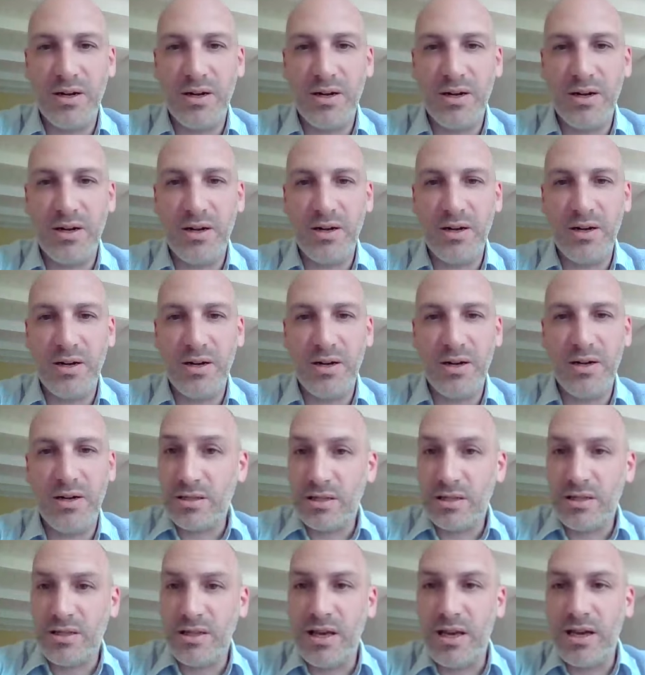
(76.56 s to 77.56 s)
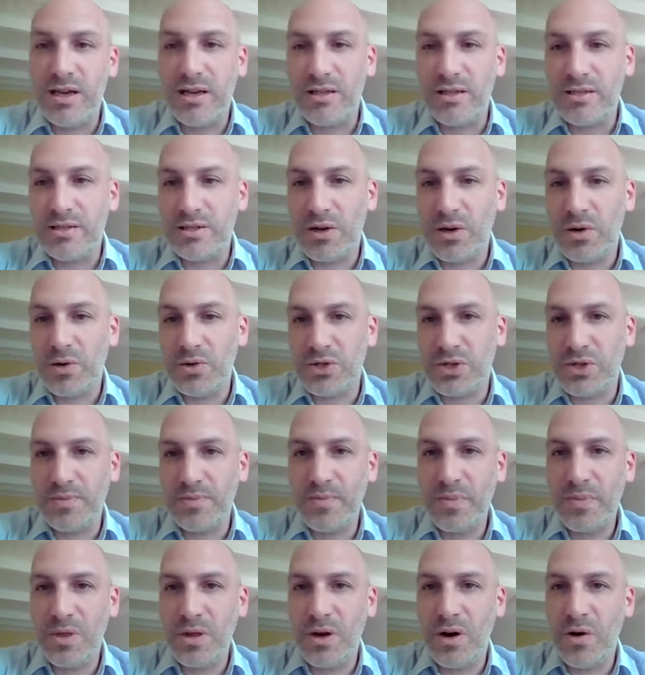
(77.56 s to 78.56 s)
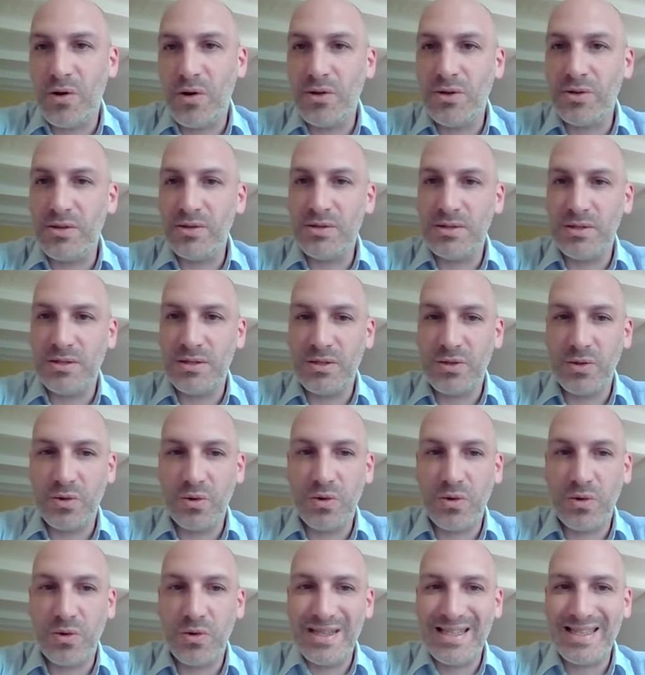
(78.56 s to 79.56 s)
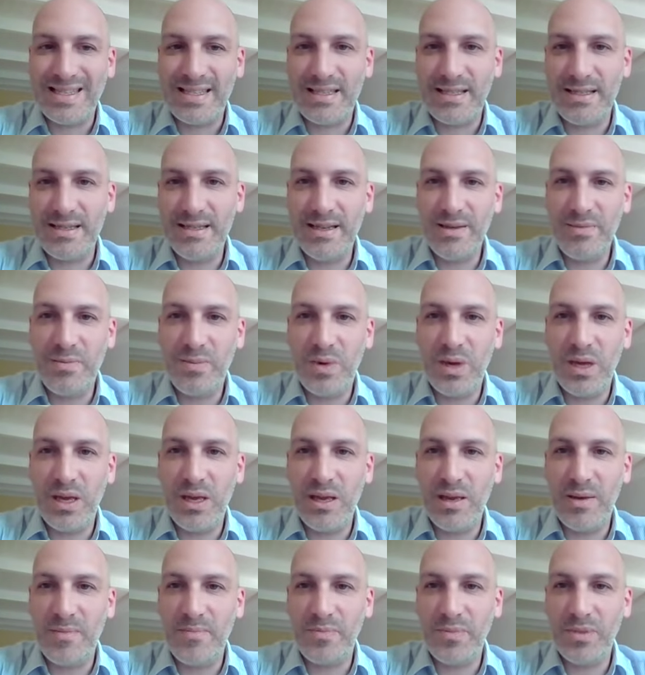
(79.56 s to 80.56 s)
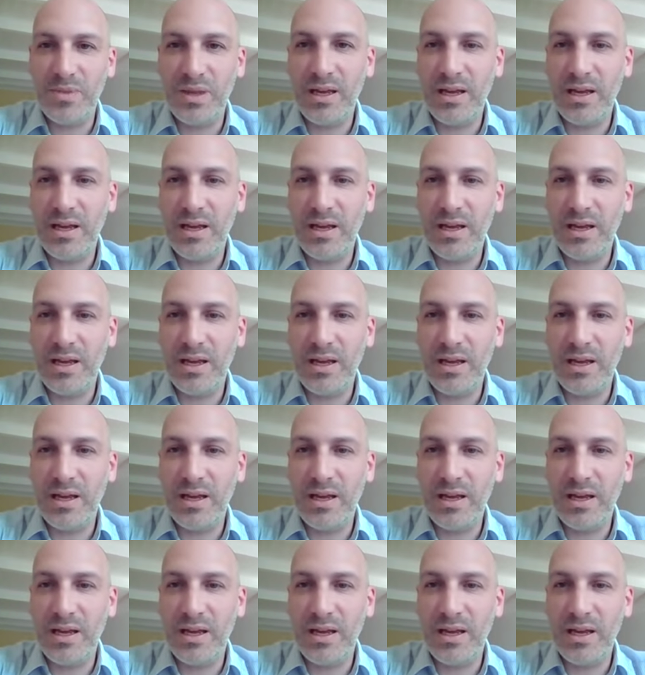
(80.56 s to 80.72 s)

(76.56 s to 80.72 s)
start their disclosure on the so-called CDP